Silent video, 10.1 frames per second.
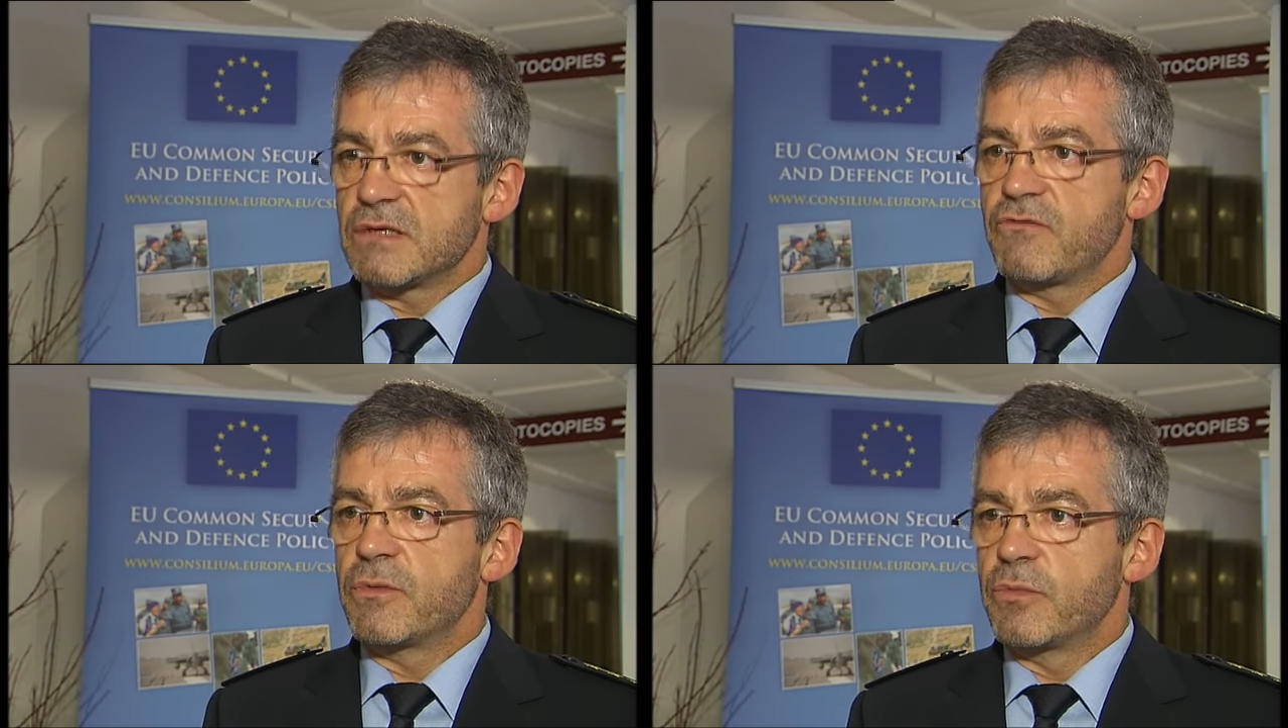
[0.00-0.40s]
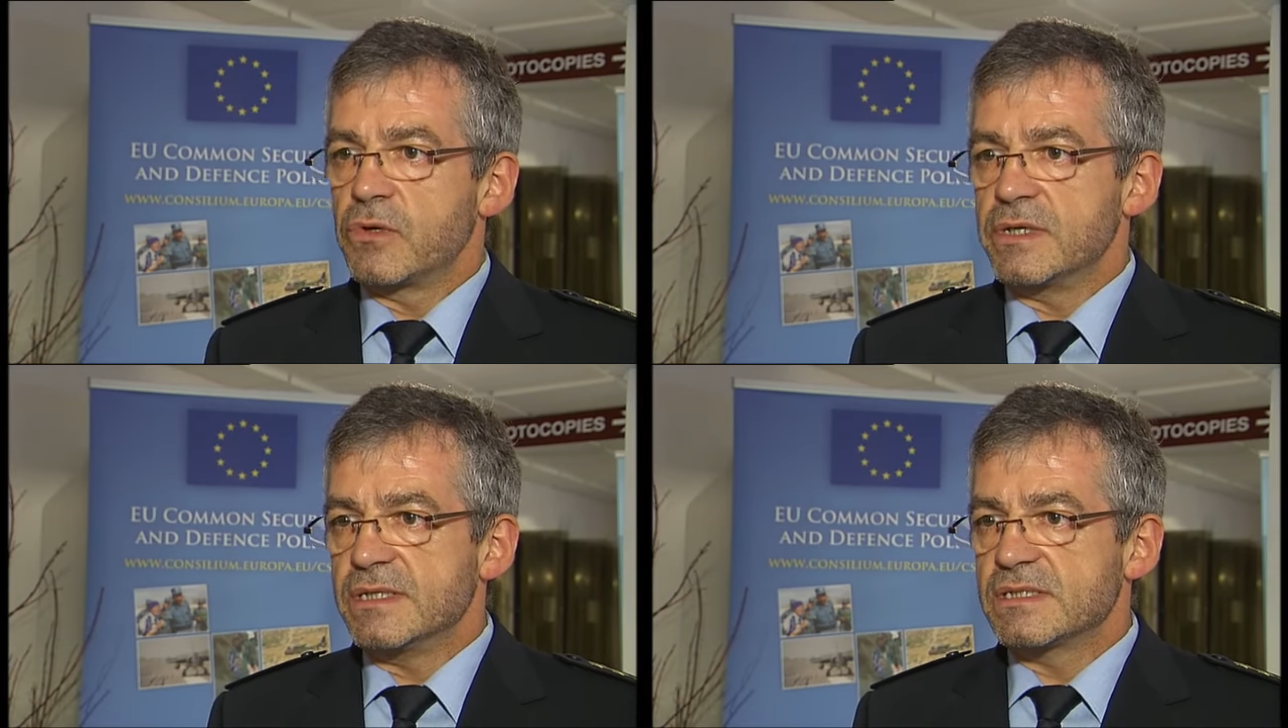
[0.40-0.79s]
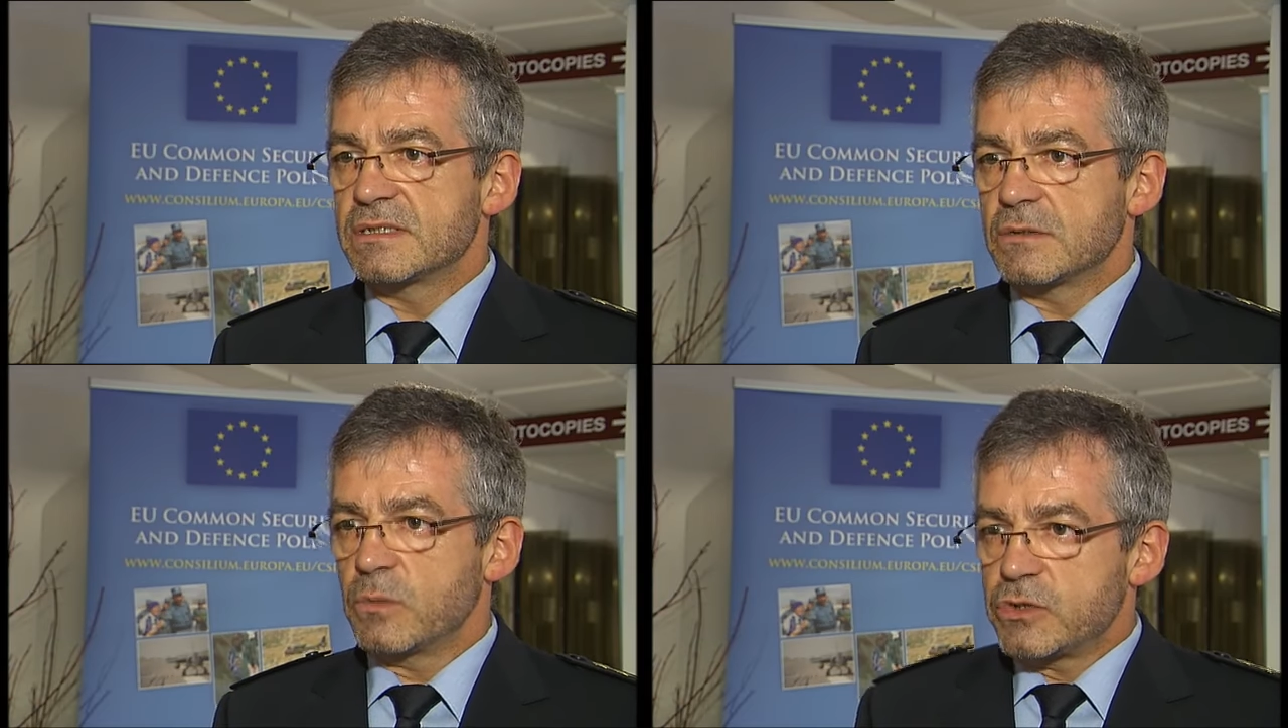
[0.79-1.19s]
of the
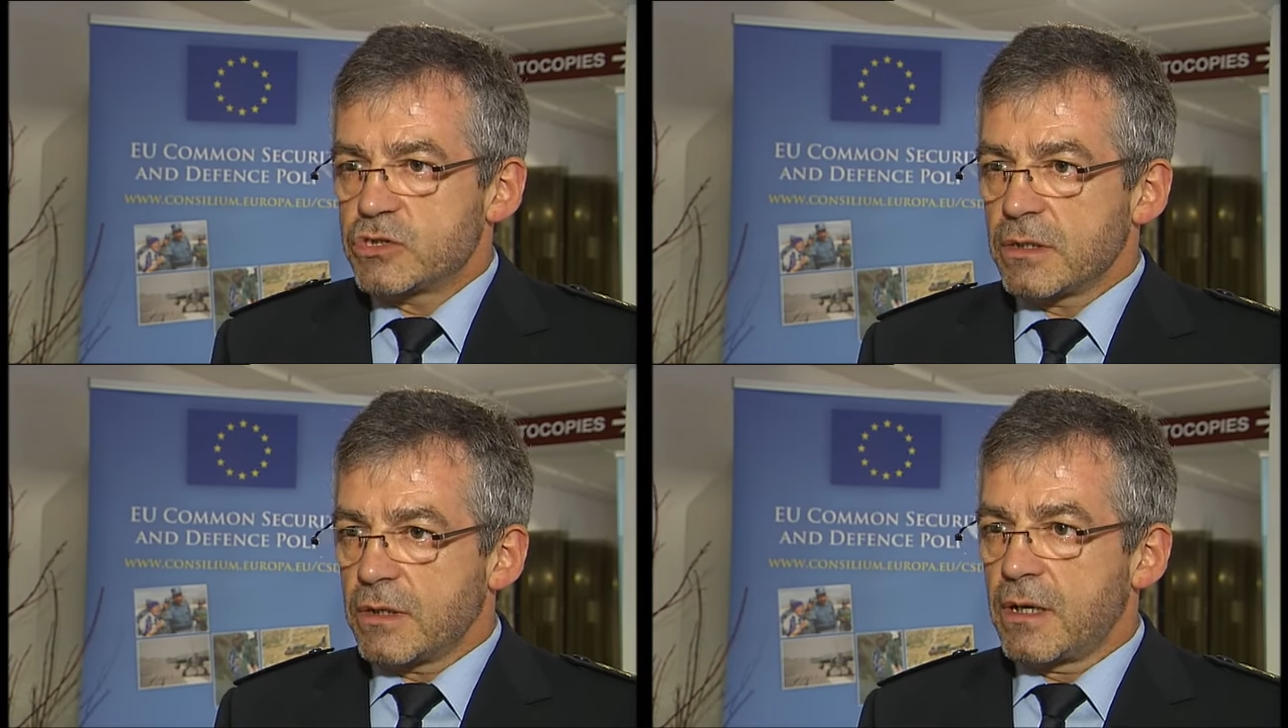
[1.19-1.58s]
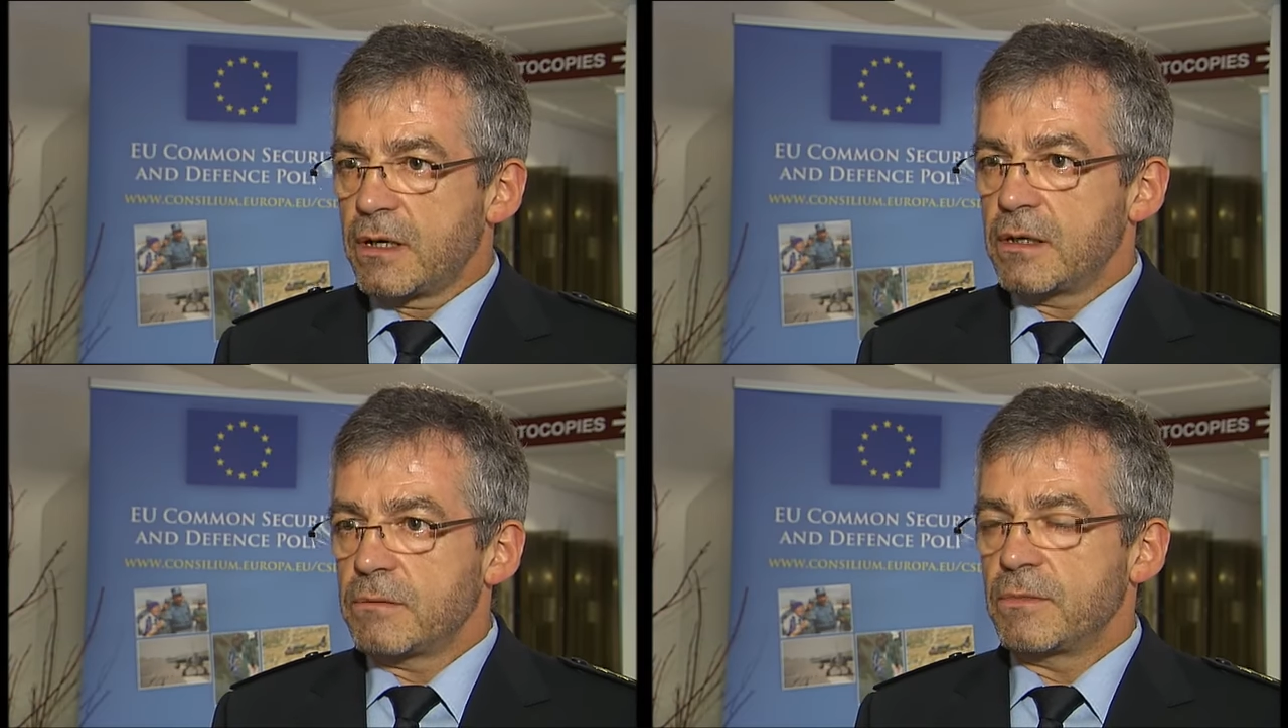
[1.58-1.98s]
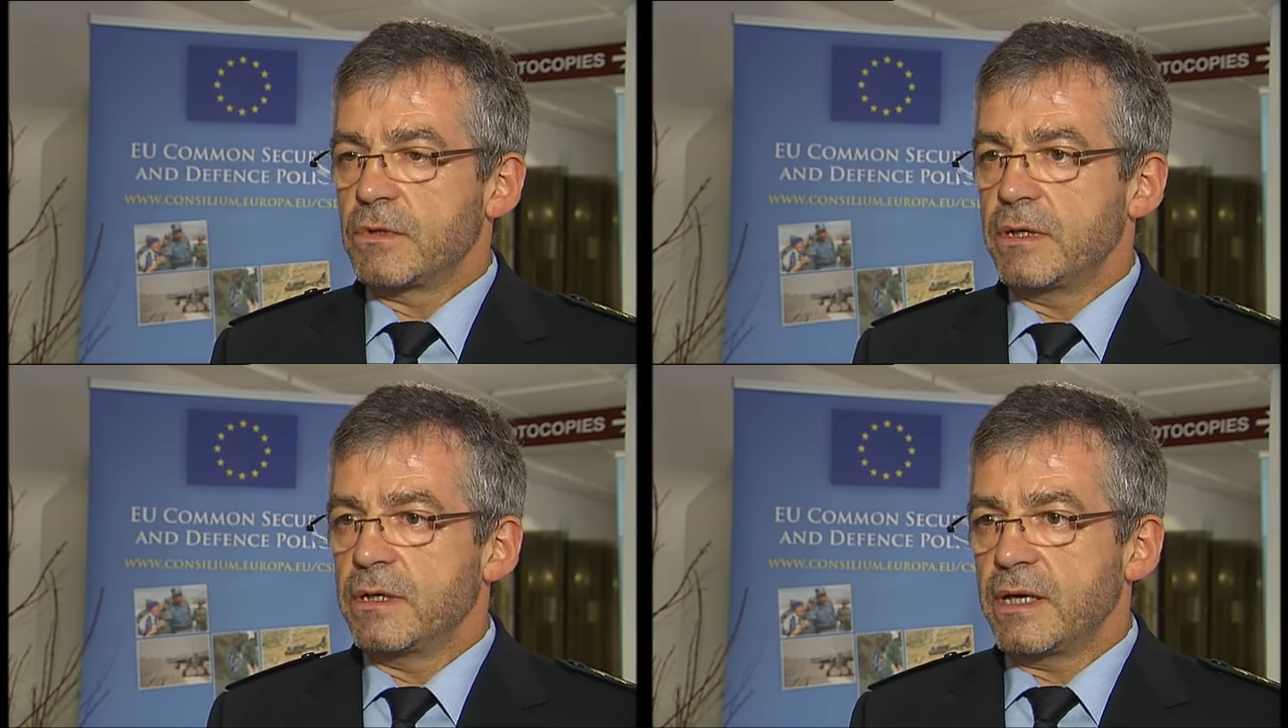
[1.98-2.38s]
police, which are uh,